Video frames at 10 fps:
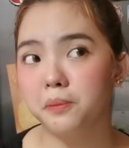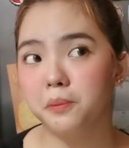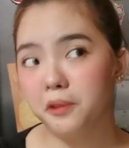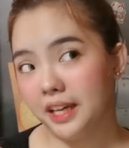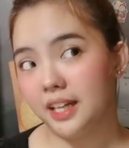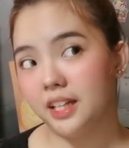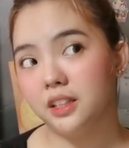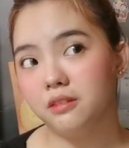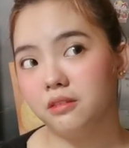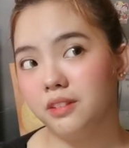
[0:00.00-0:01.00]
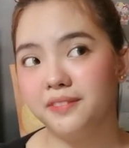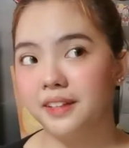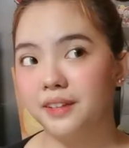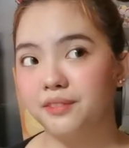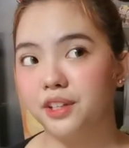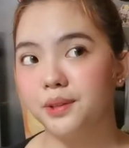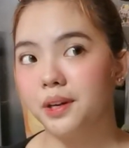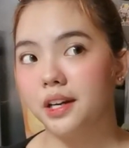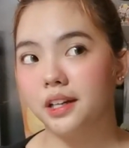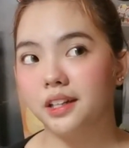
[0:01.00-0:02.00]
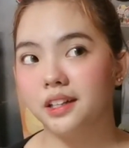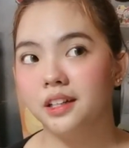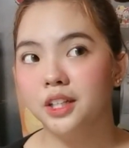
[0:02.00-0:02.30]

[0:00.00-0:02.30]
Well, if ever you are